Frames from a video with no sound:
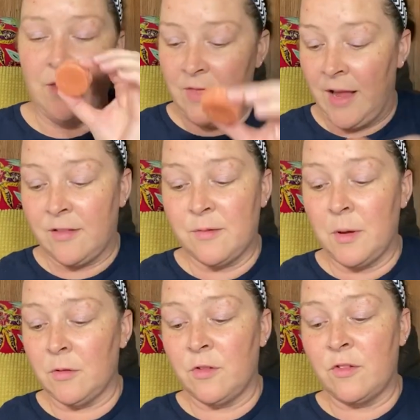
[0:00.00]
That
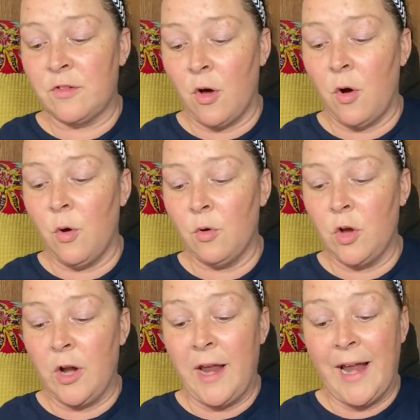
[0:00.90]
smells so good.